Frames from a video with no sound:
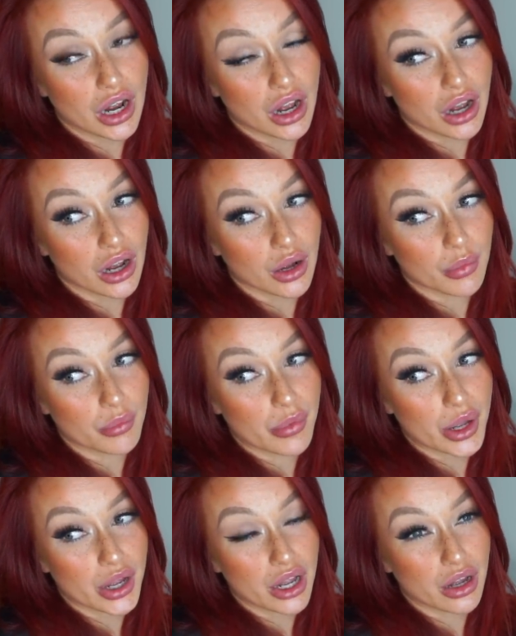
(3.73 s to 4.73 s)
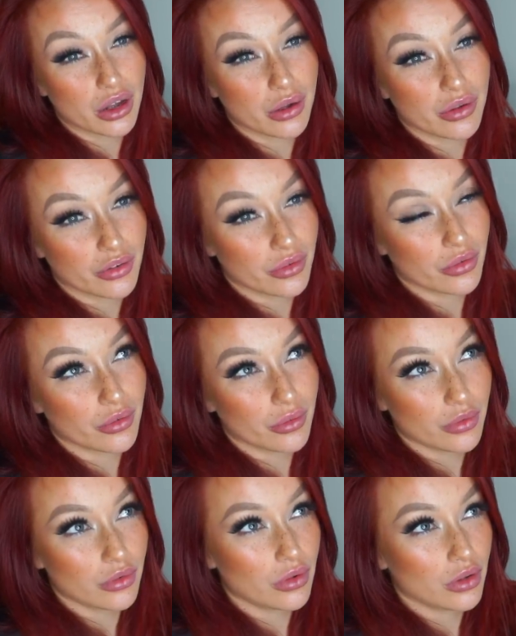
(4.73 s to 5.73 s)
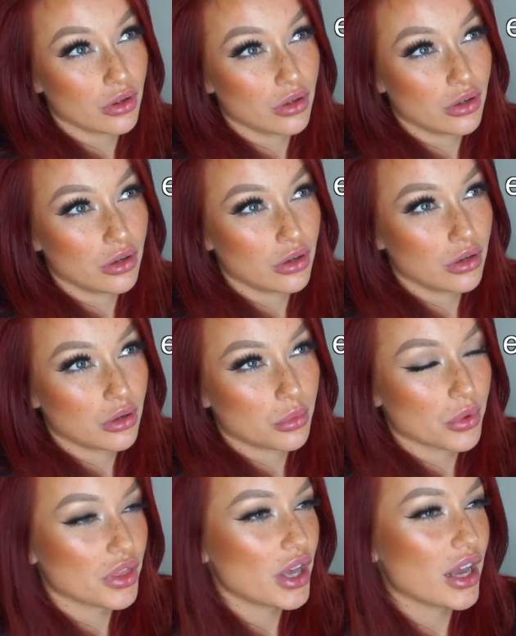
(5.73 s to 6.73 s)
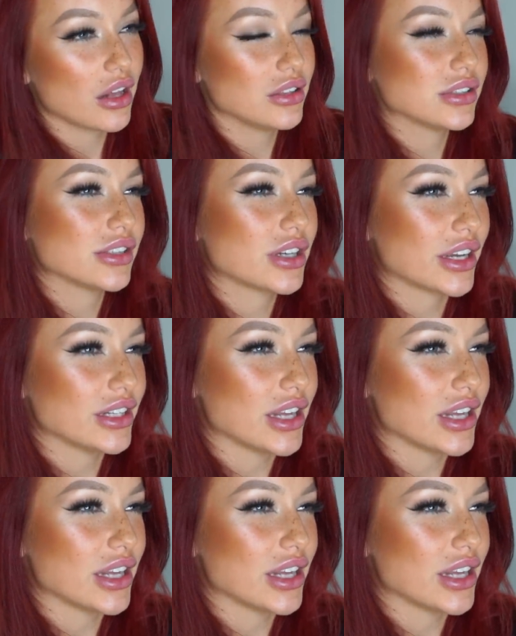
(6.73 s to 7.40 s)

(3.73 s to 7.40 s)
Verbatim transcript: um what the hell did I